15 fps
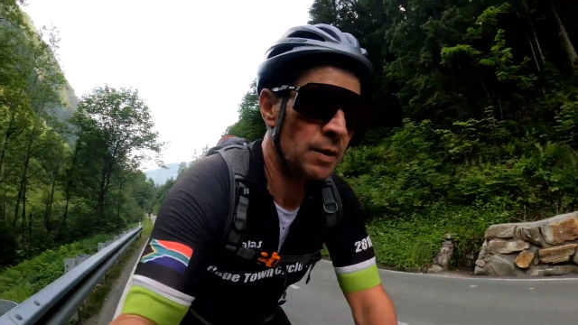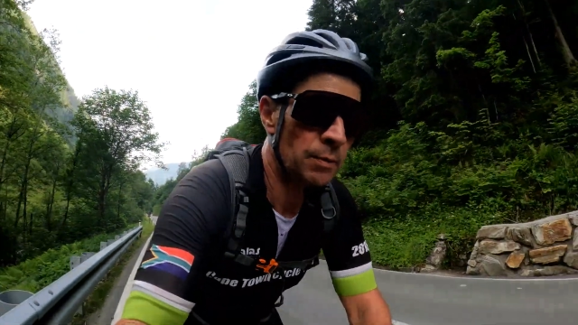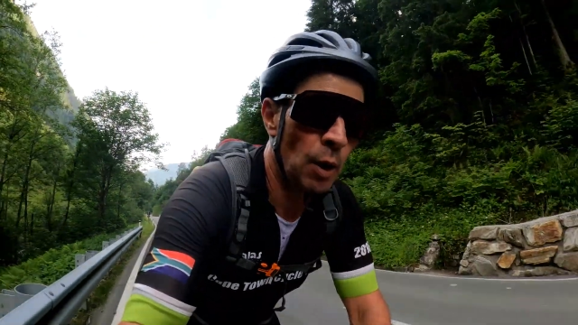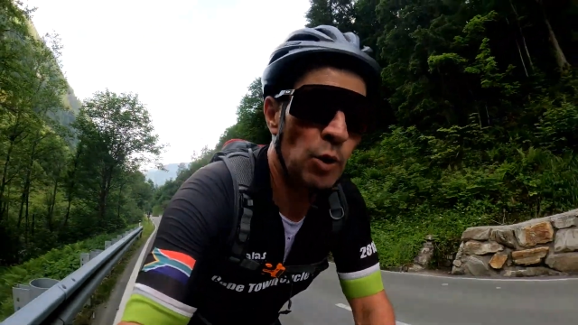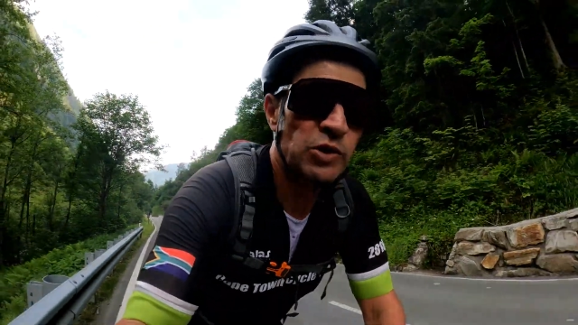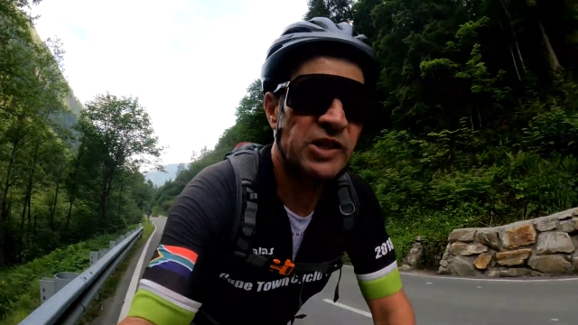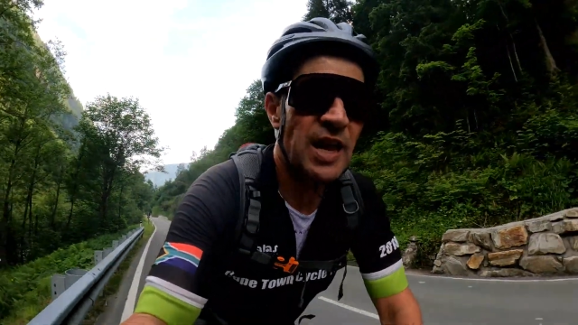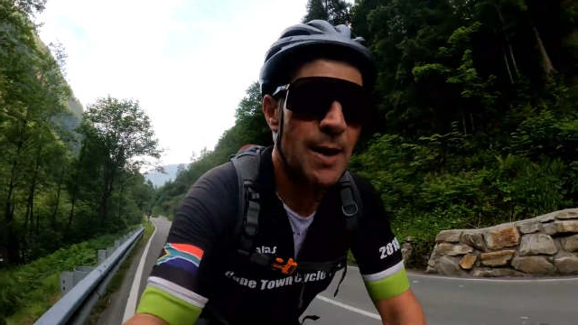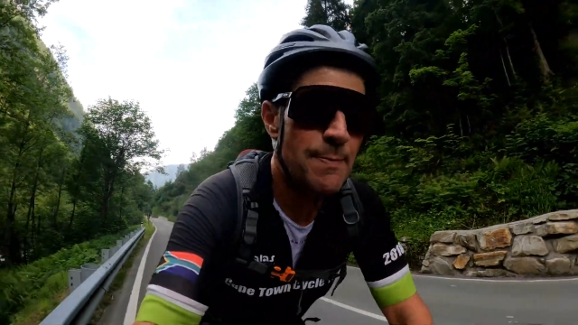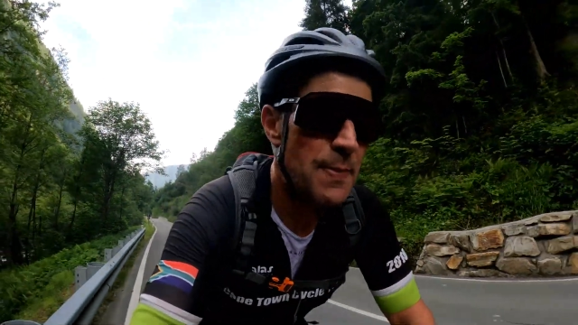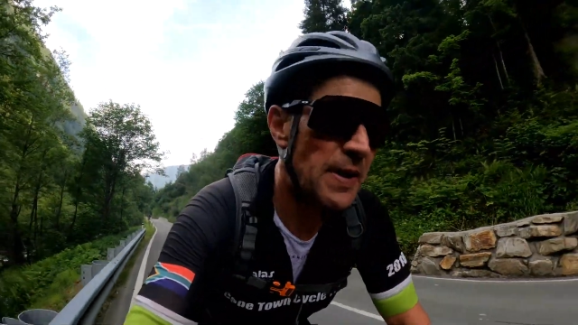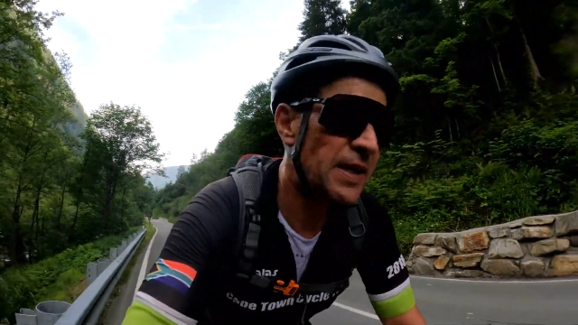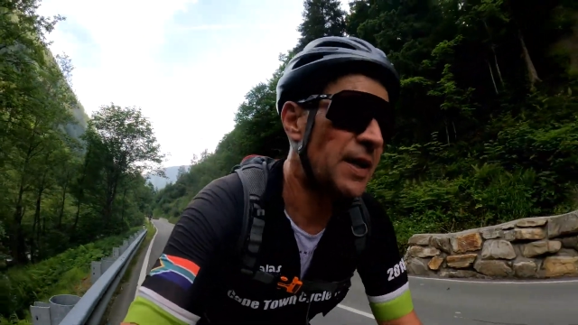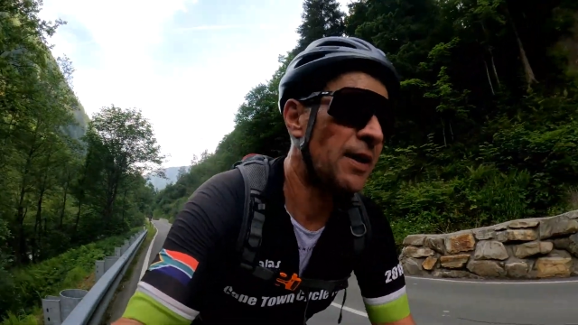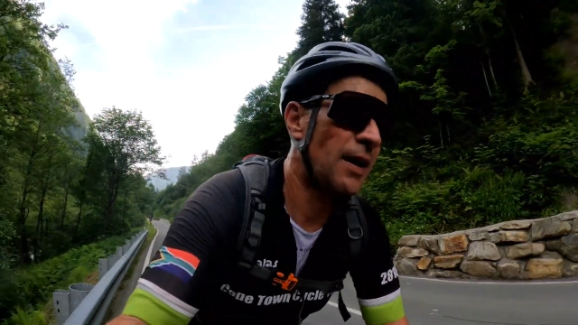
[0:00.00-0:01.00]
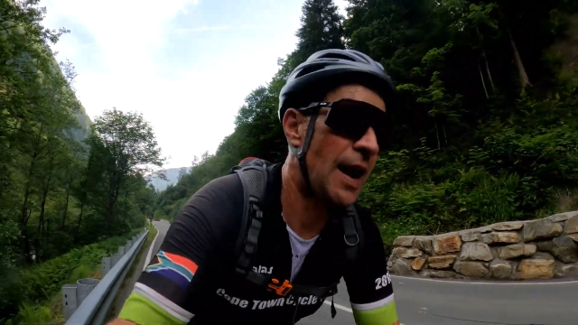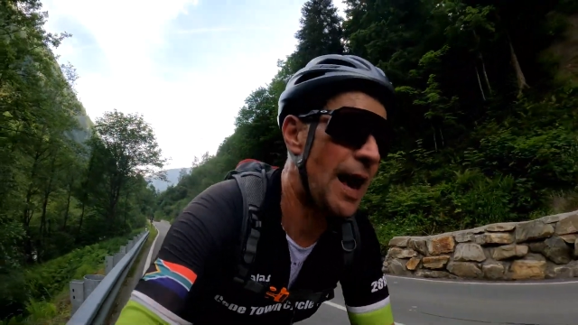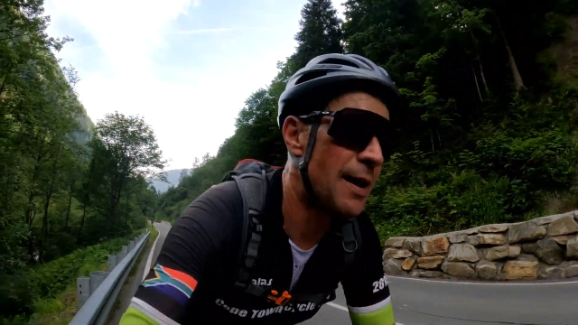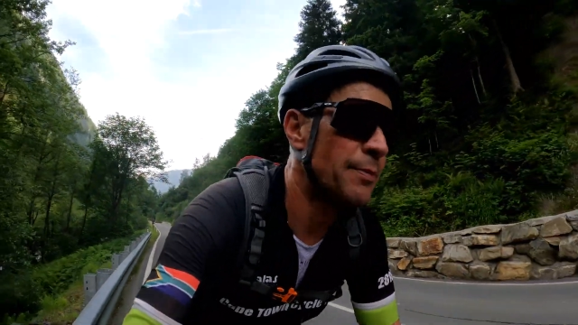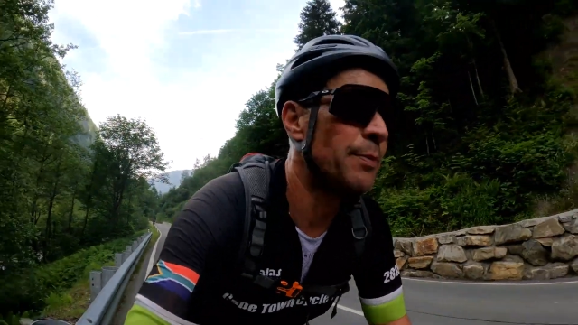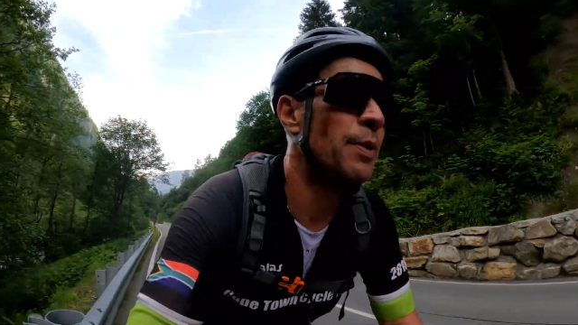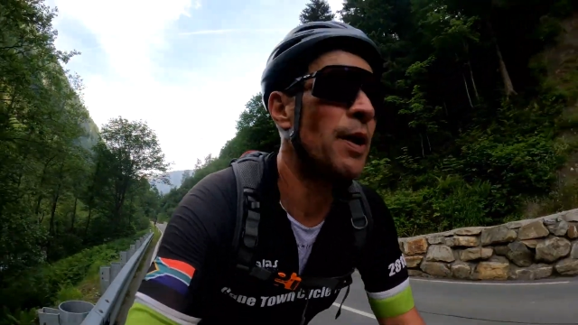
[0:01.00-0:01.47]
Most epic
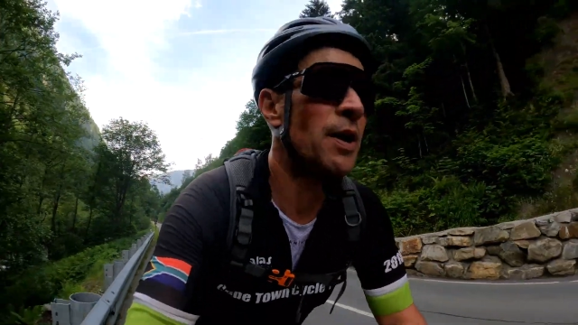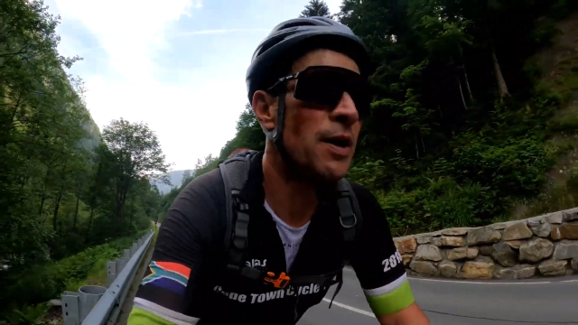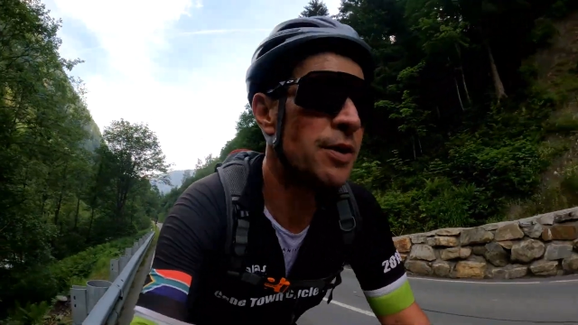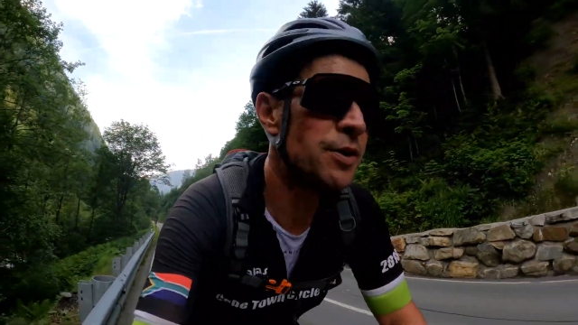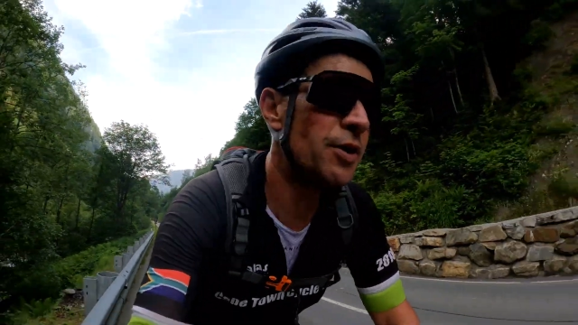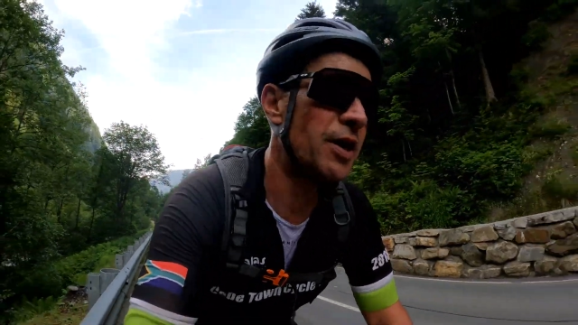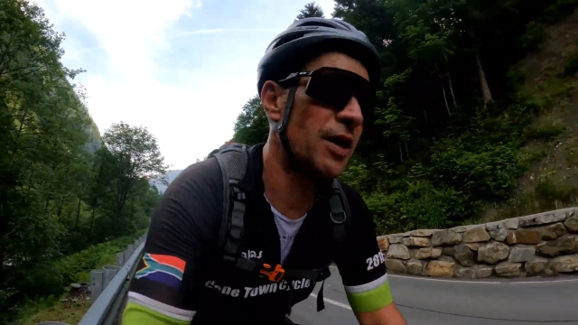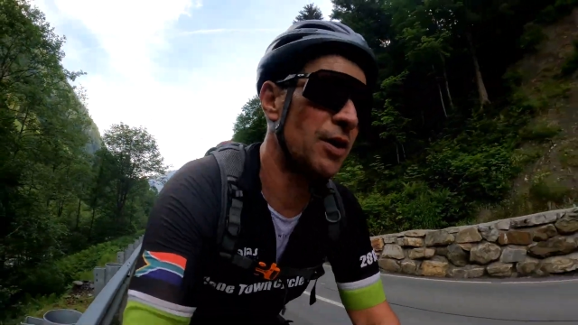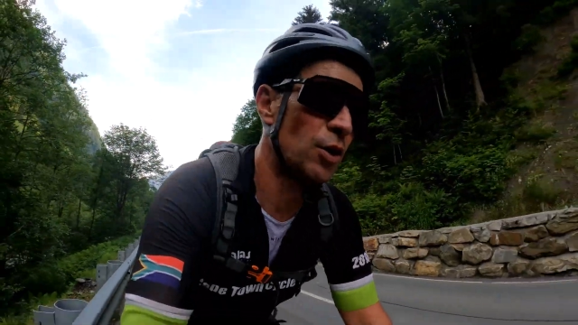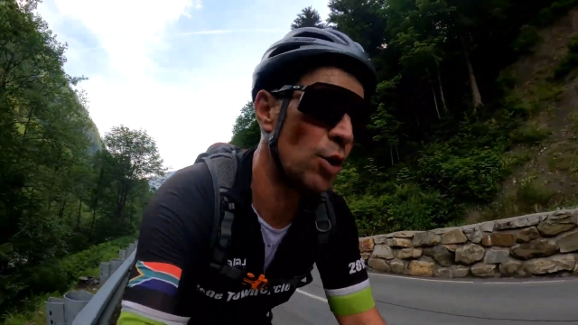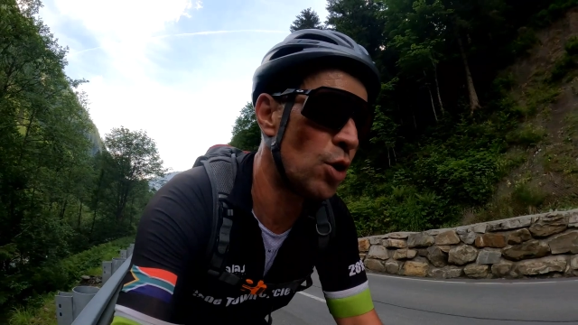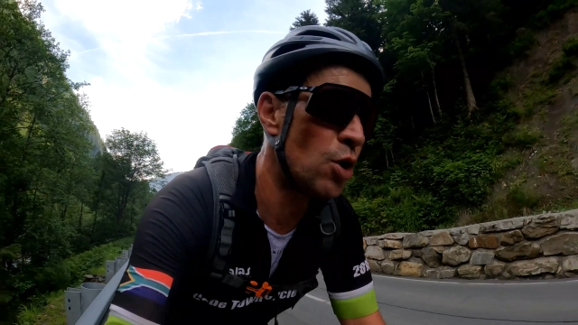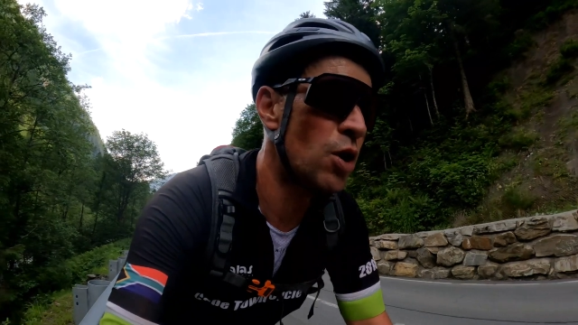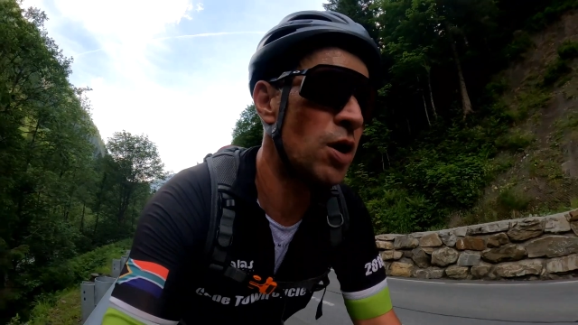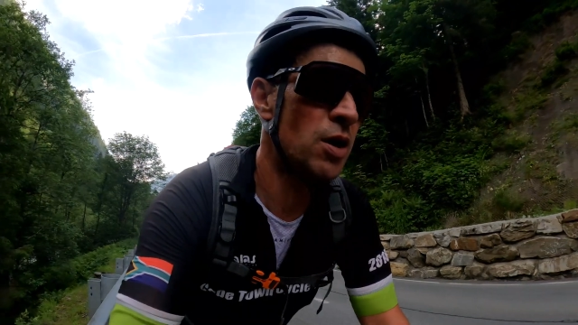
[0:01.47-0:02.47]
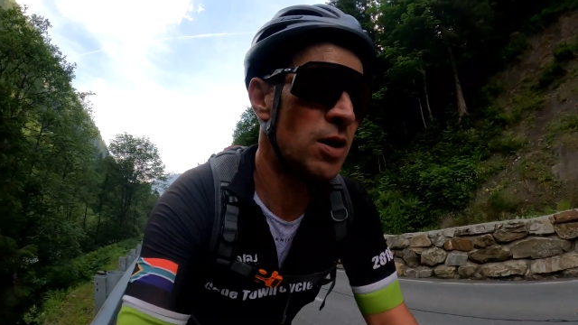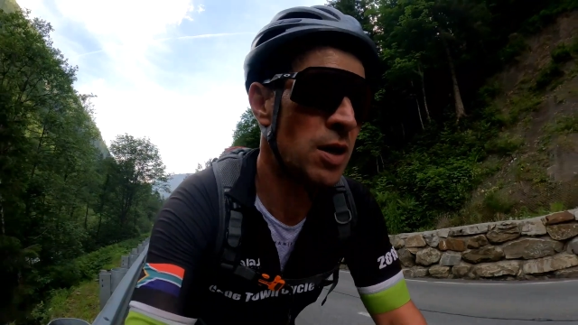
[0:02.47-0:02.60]
climb you can do.